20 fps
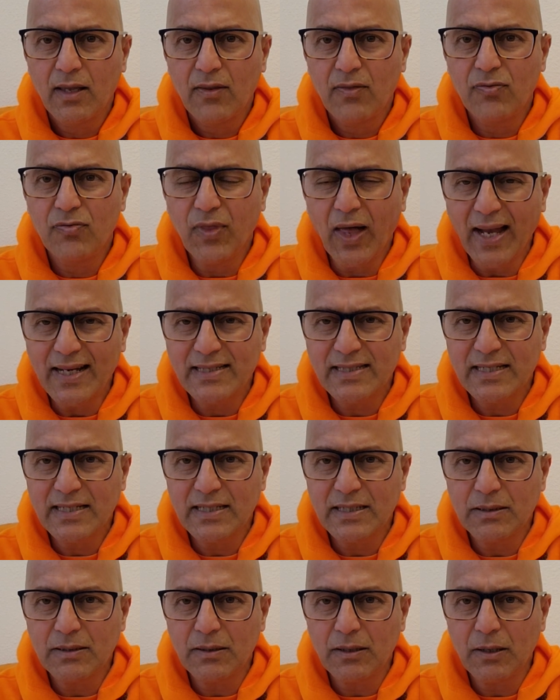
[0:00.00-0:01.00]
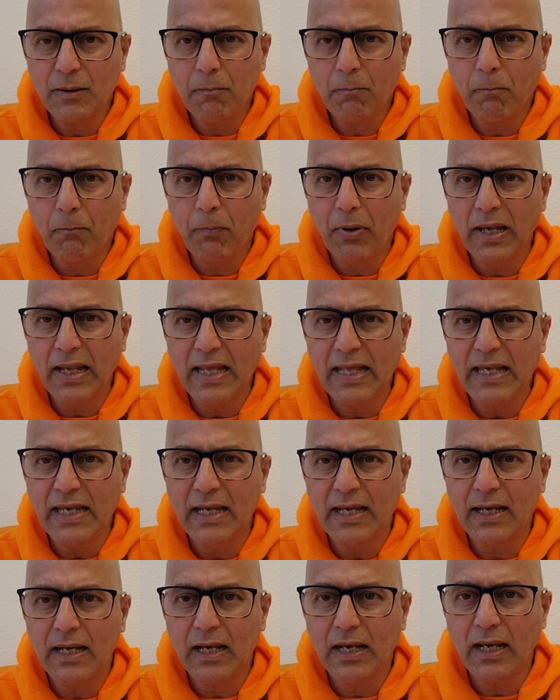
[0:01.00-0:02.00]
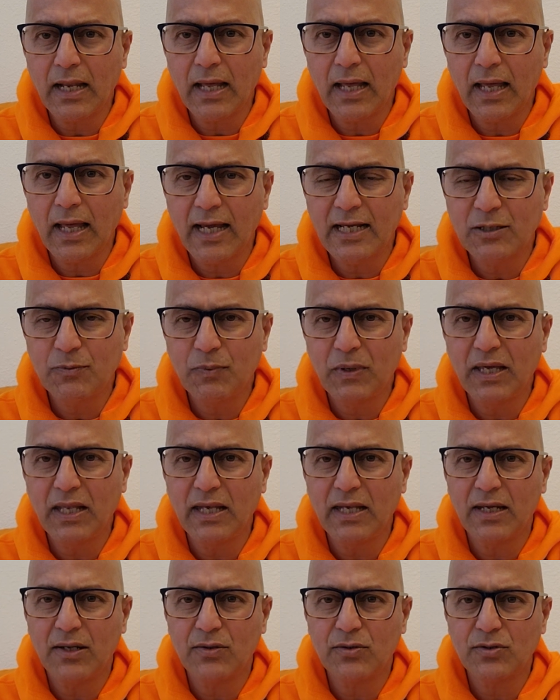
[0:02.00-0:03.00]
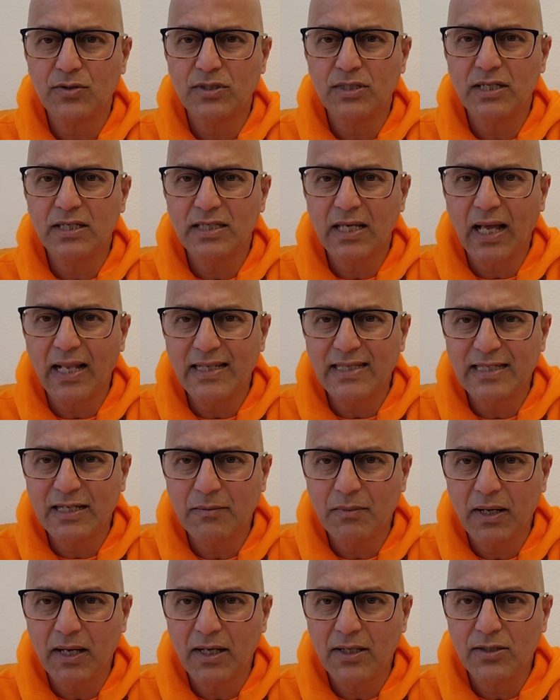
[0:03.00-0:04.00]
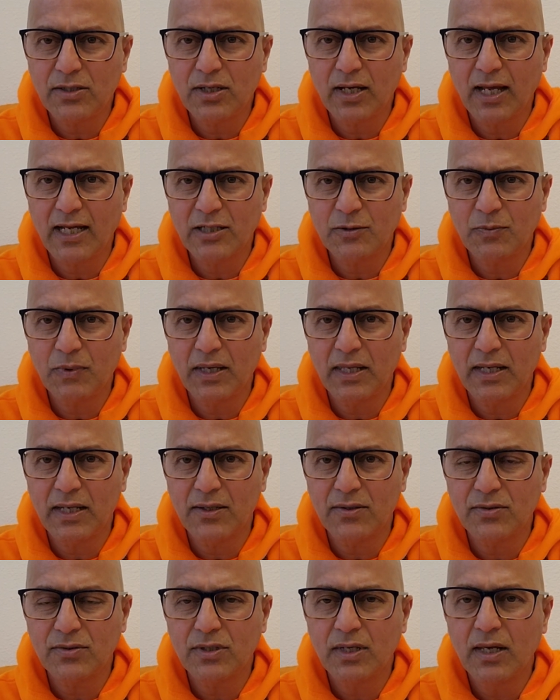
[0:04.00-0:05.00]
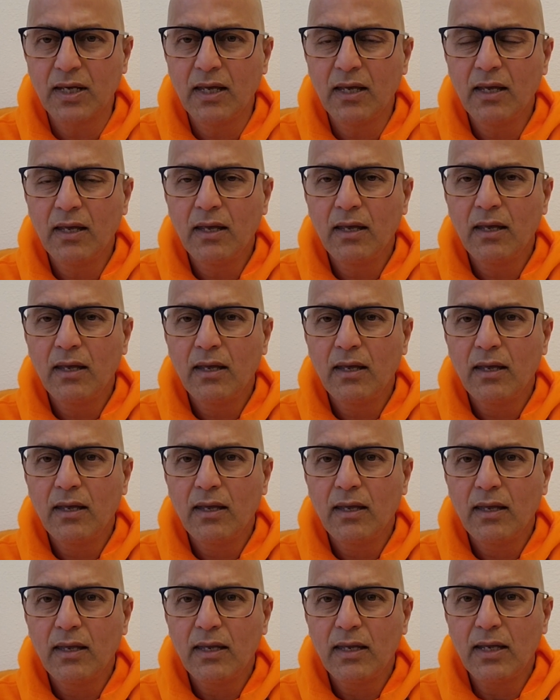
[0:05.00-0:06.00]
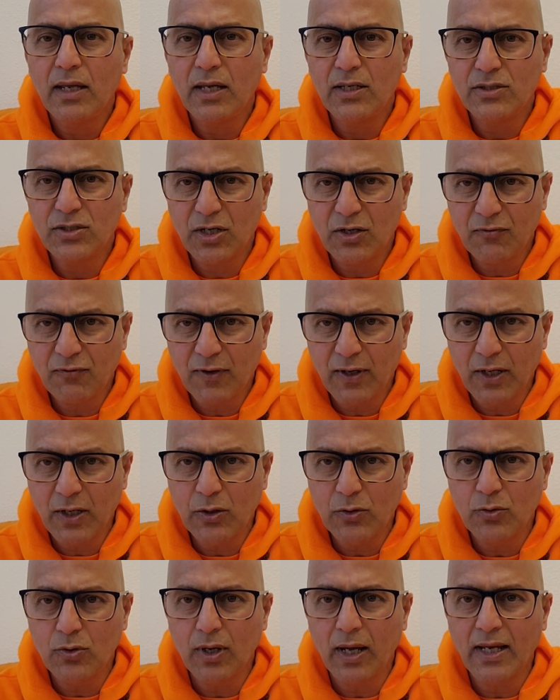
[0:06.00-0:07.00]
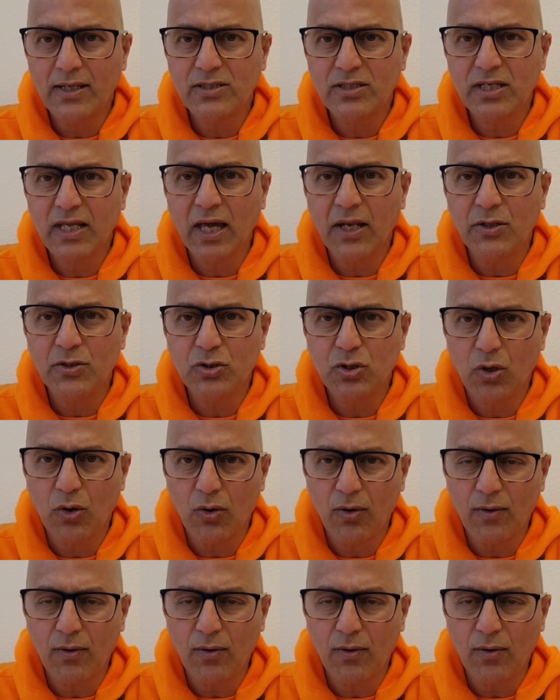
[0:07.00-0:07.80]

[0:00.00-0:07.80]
that plenal experience, this ultimate experience, is referred to as Kensho.